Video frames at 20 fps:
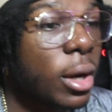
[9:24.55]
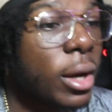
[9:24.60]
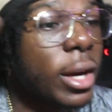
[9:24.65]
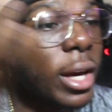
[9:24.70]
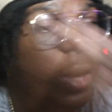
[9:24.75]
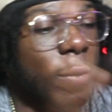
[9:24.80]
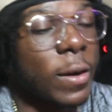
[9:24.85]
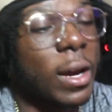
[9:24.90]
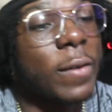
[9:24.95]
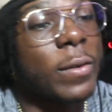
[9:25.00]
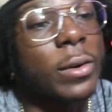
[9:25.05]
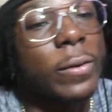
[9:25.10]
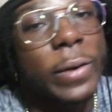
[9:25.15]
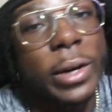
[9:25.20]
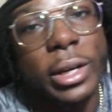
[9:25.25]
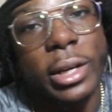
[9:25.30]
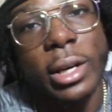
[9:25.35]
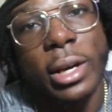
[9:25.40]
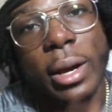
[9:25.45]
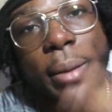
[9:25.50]
If you haven't
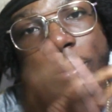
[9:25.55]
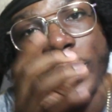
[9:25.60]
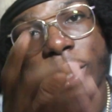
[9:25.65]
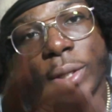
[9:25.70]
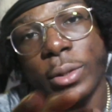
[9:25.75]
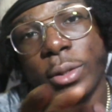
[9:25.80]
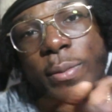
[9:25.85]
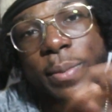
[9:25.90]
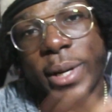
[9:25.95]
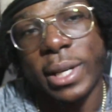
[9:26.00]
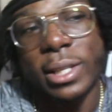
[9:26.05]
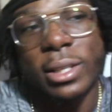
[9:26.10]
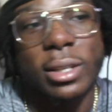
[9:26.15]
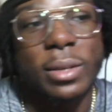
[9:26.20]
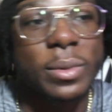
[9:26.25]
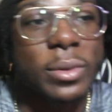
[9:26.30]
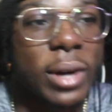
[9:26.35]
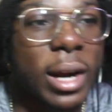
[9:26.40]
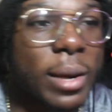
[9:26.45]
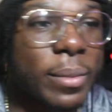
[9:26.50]
already, make sure to press the
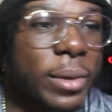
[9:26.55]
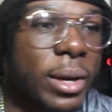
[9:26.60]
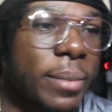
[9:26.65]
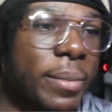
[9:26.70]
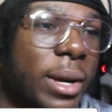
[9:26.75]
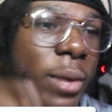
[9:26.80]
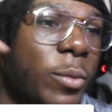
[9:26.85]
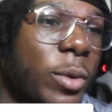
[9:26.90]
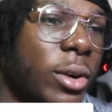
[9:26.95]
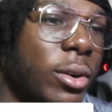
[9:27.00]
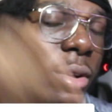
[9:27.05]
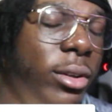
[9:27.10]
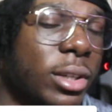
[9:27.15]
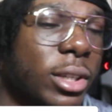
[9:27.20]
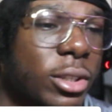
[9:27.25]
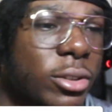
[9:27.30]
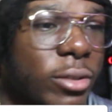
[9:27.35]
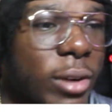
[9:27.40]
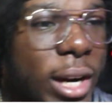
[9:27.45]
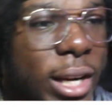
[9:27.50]
subscribe button, man. We're on this
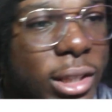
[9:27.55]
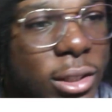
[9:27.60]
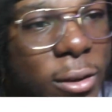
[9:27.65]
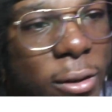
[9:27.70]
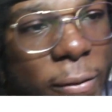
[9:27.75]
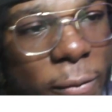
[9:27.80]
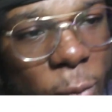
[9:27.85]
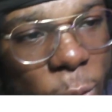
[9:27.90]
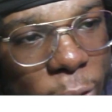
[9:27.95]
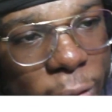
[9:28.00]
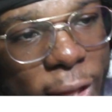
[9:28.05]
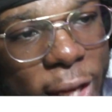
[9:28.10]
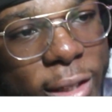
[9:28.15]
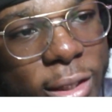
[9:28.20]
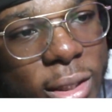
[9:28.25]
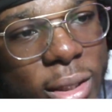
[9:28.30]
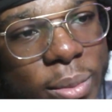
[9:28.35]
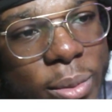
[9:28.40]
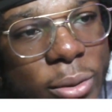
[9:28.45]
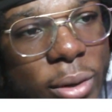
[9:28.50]
grind to 40,000
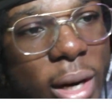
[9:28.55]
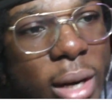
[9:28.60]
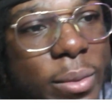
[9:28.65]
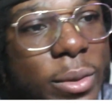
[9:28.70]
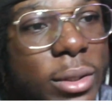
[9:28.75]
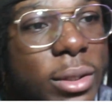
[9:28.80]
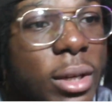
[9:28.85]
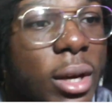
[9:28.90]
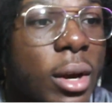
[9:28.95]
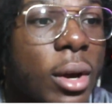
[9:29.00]
subscribers.